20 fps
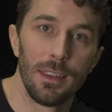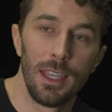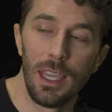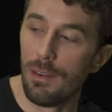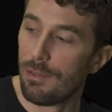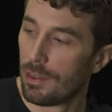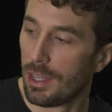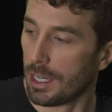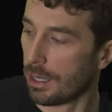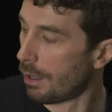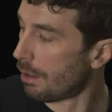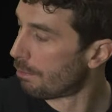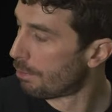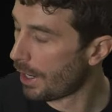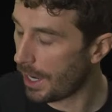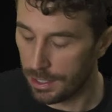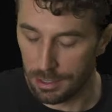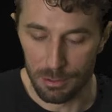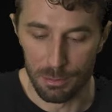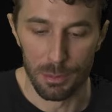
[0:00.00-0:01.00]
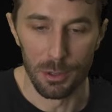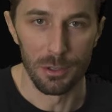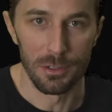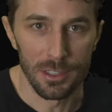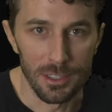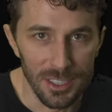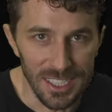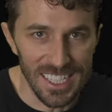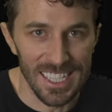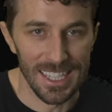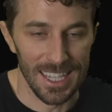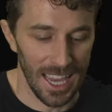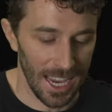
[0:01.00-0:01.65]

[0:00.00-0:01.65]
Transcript: Even like on brand new boots, you get